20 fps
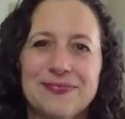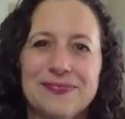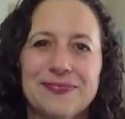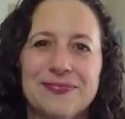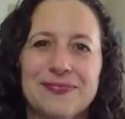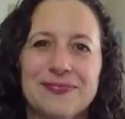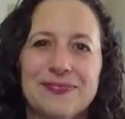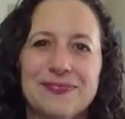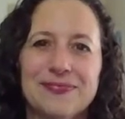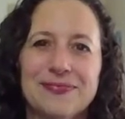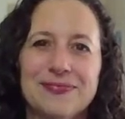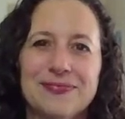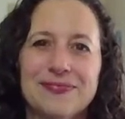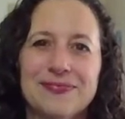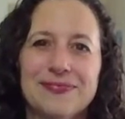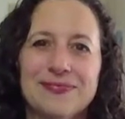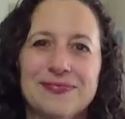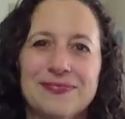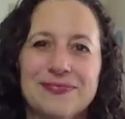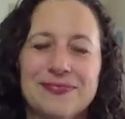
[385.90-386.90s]

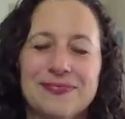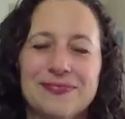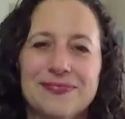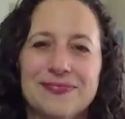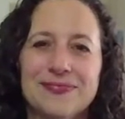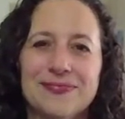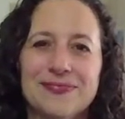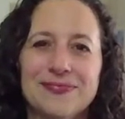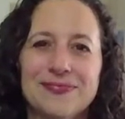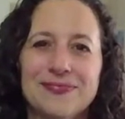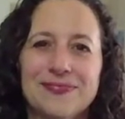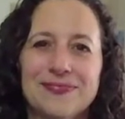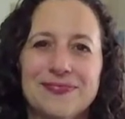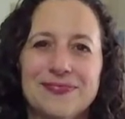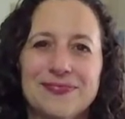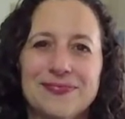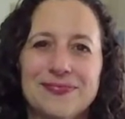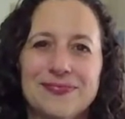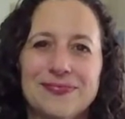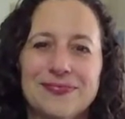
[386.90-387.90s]

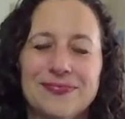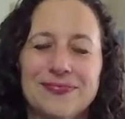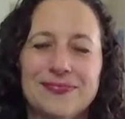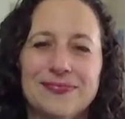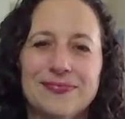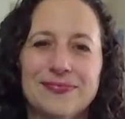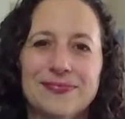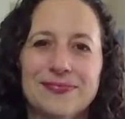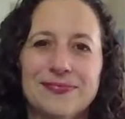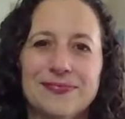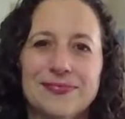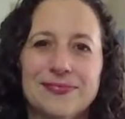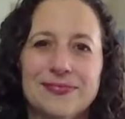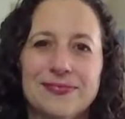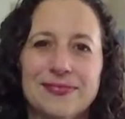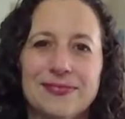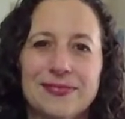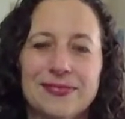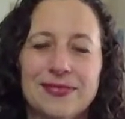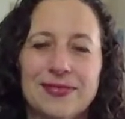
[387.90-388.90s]

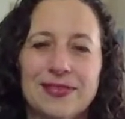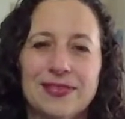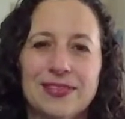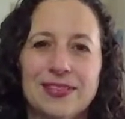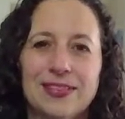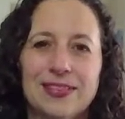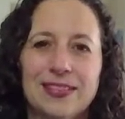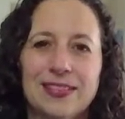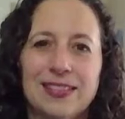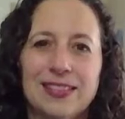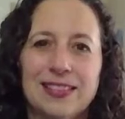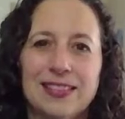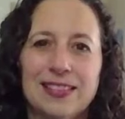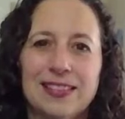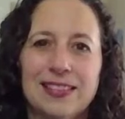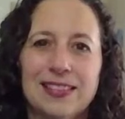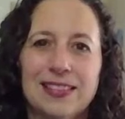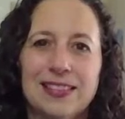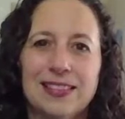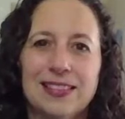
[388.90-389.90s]

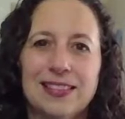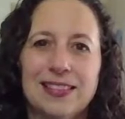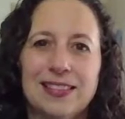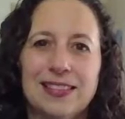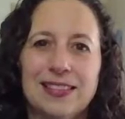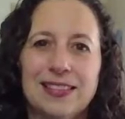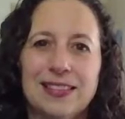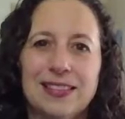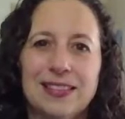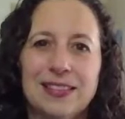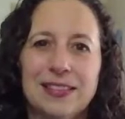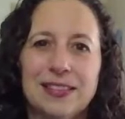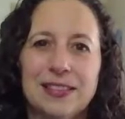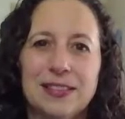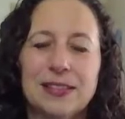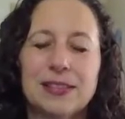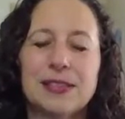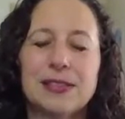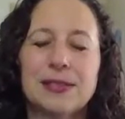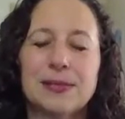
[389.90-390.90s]

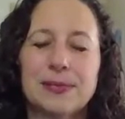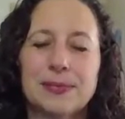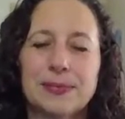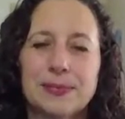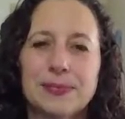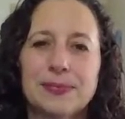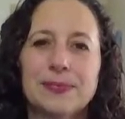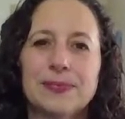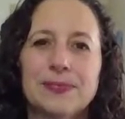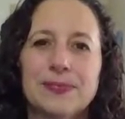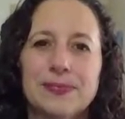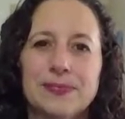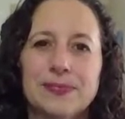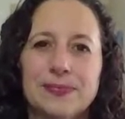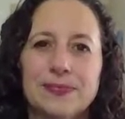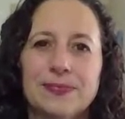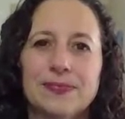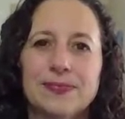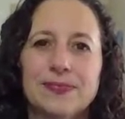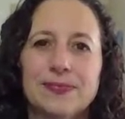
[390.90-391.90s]

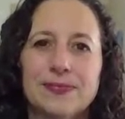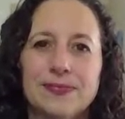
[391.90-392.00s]
No words are spoken by the person on screen.